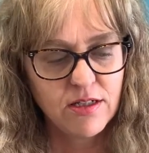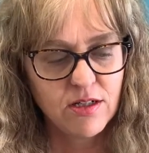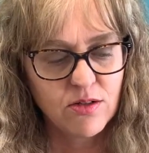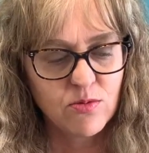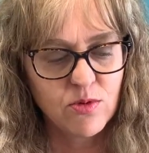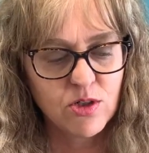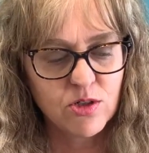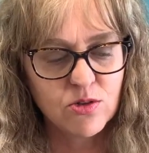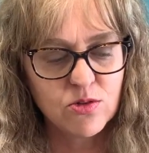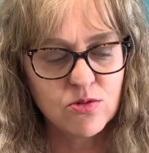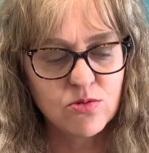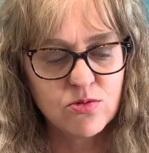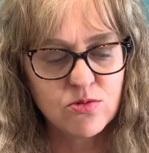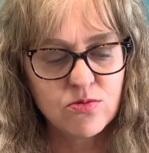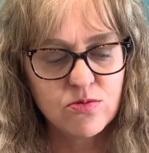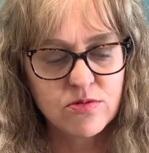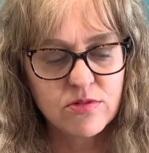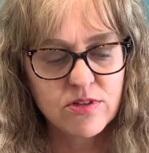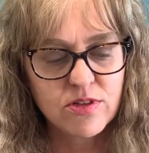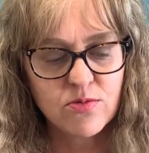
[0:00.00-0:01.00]
were
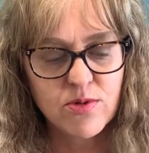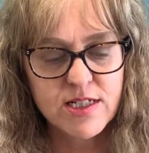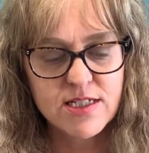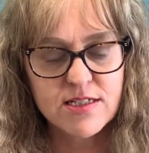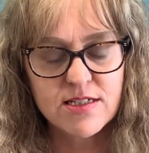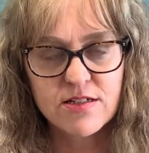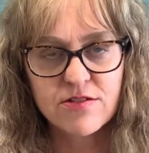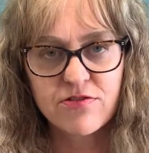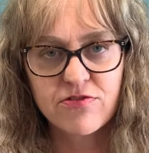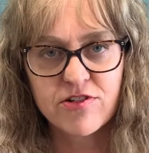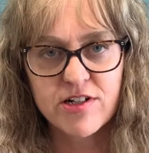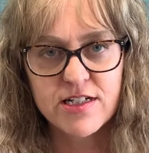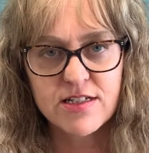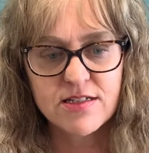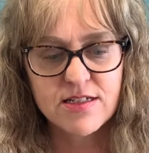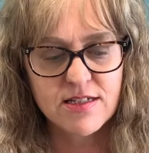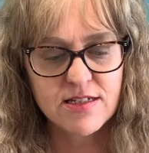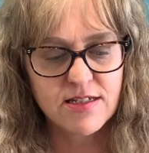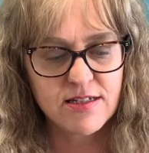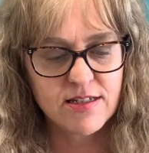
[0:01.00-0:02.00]
all the ones in a
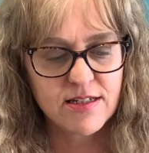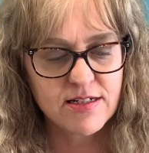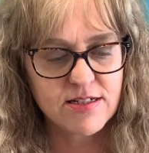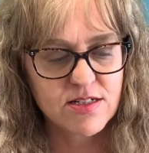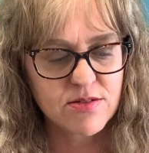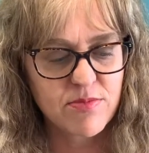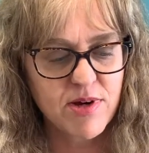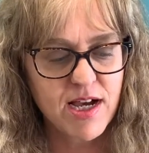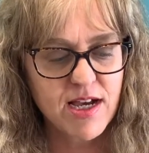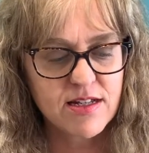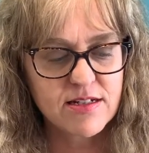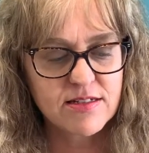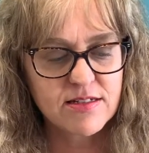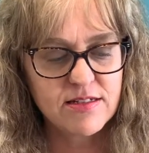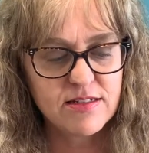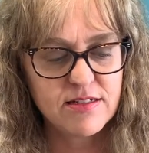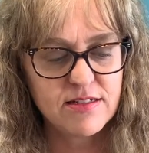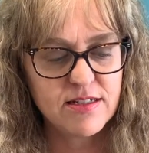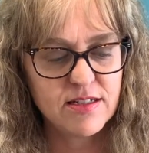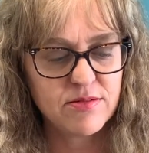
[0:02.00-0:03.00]
frenzy and
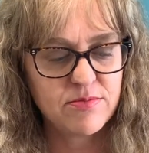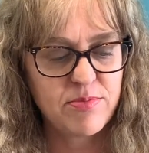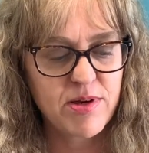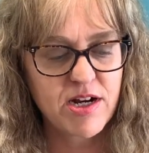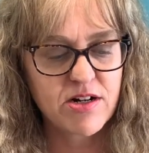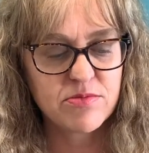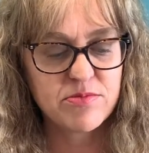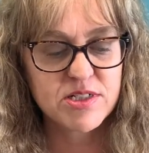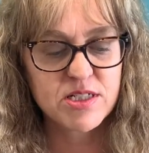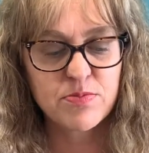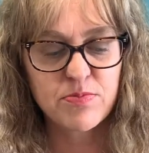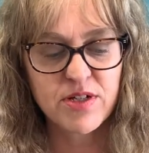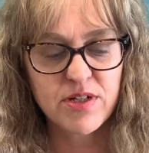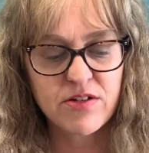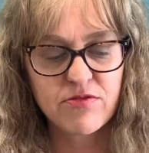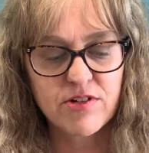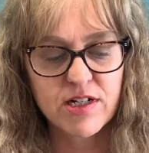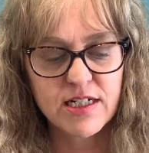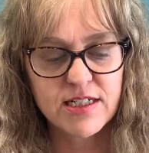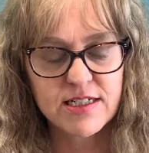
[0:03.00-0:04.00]
demanded that Barabbas be
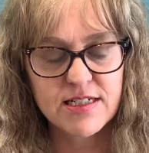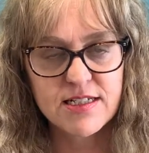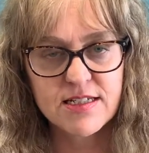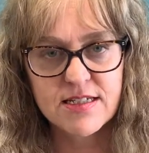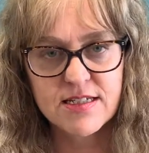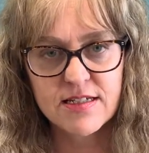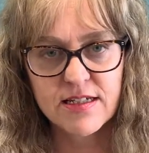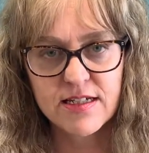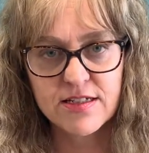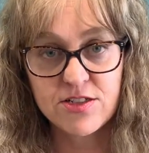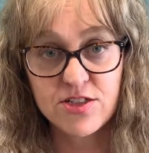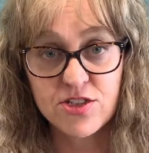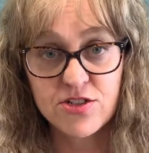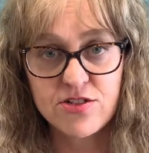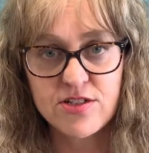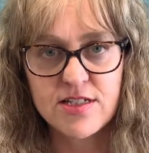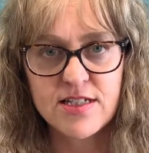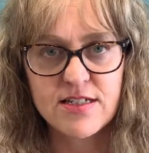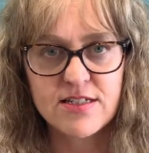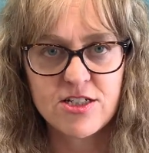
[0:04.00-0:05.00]
released and
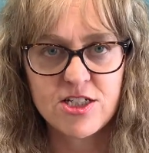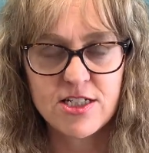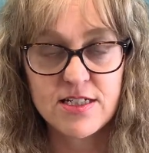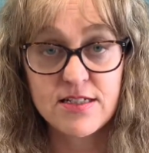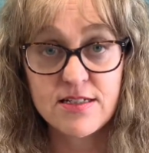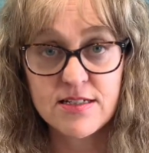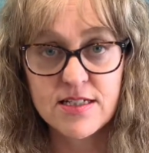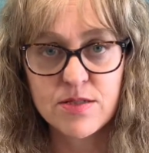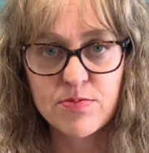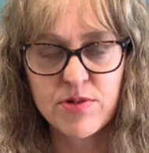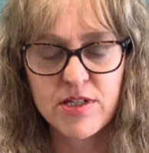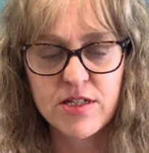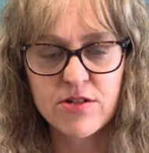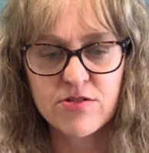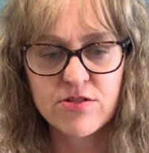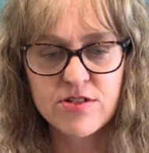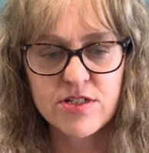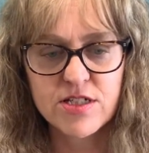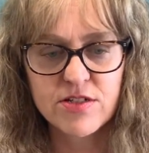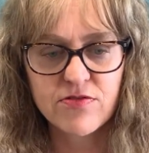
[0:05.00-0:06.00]
Jesus be
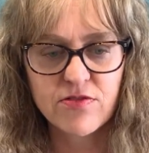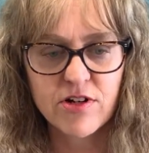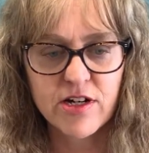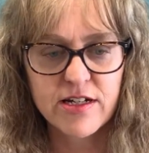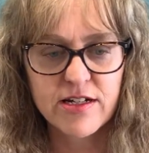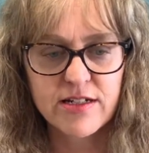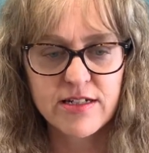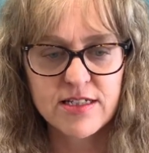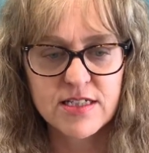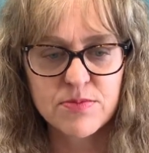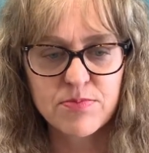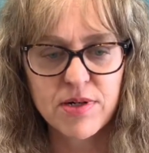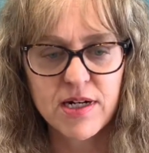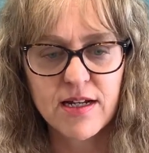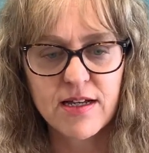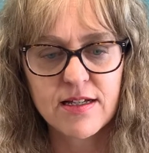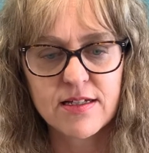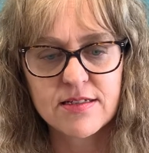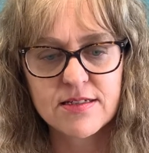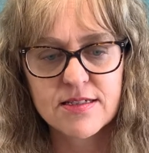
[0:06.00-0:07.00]
crucified in his
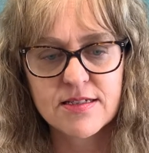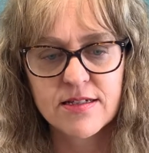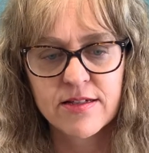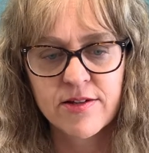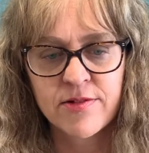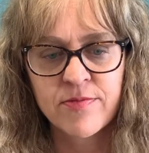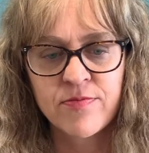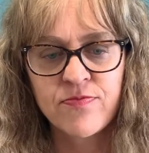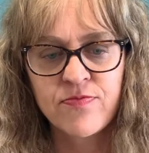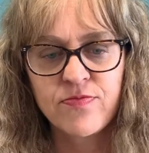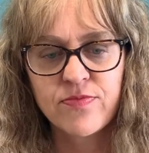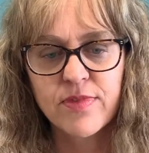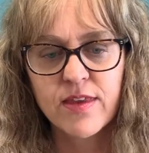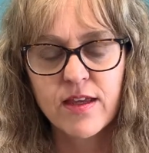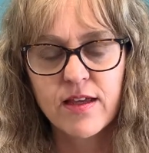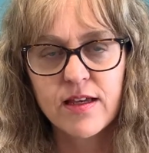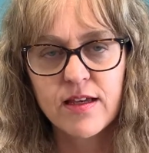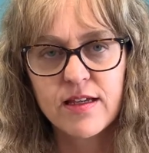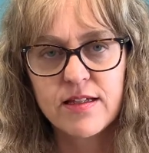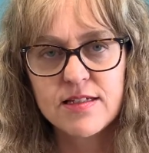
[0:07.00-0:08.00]
place.
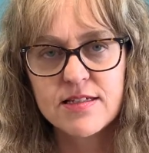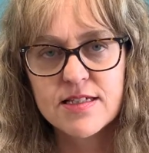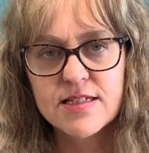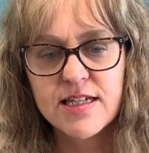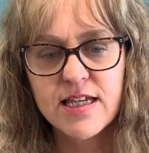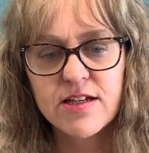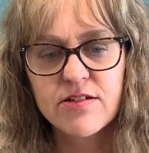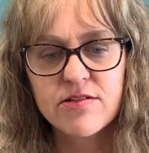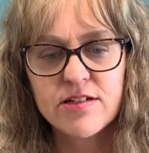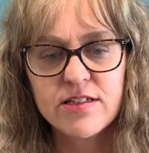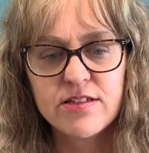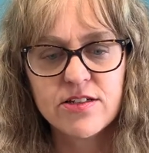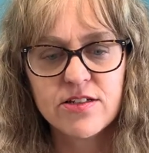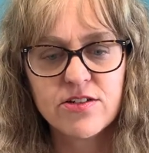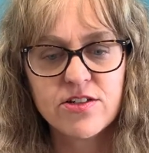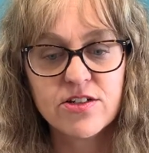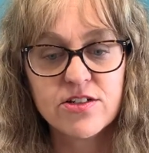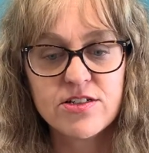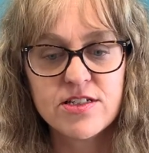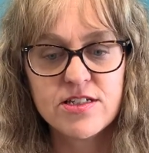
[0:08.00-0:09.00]
It is scary that
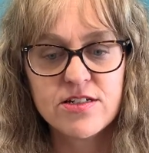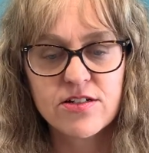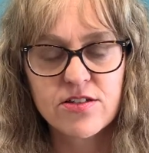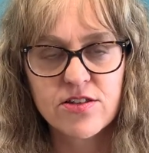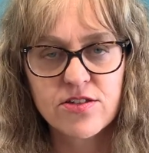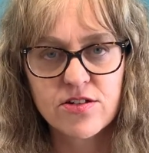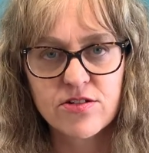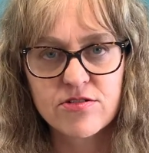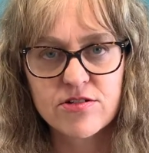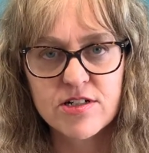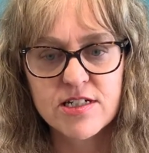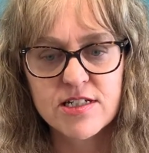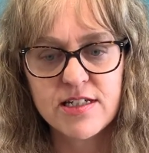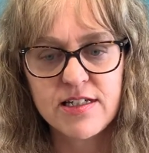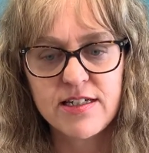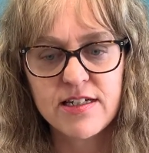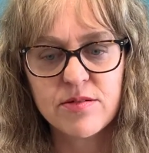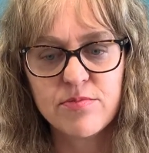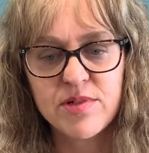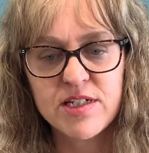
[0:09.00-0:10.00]
those in authority
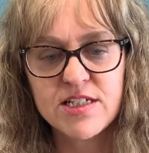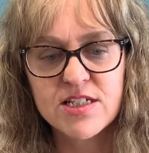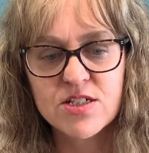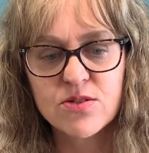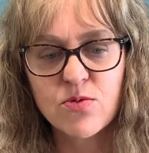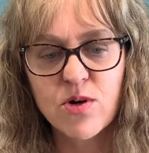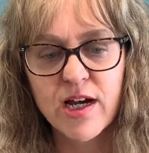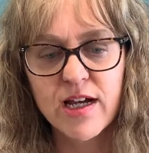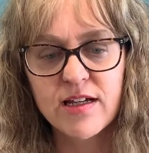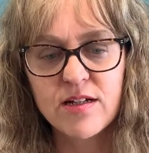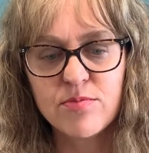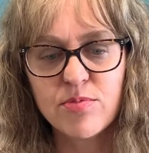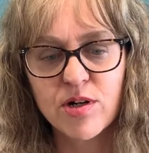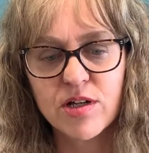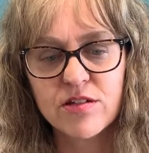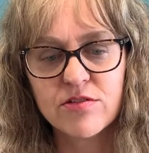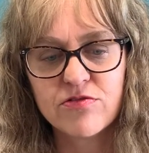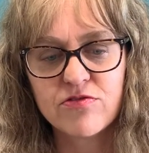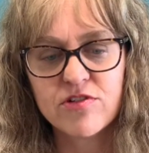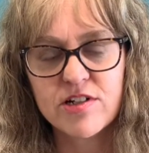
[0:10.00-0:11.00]
can be swayed by
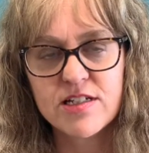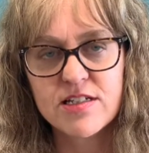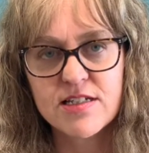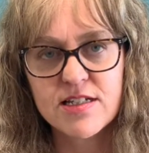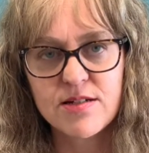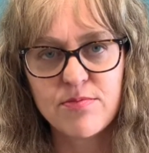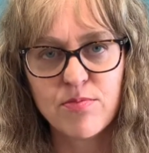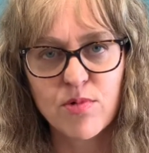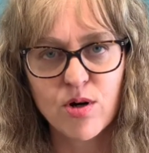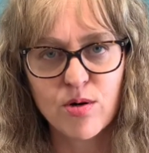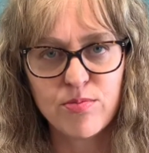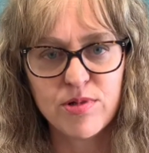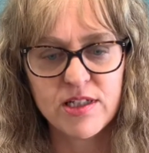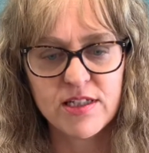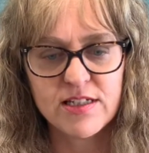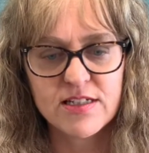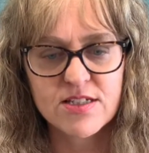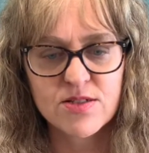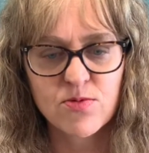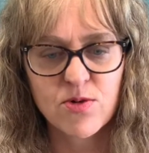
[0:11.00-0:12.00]
the frenzied mob in
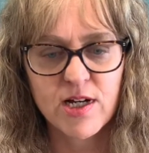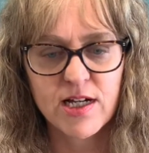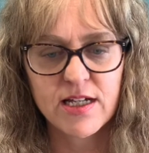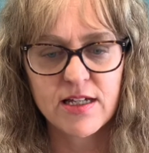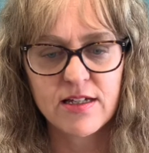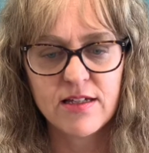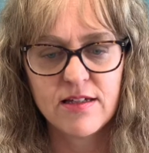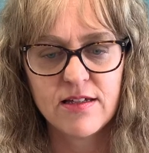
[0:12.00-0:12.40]
this way.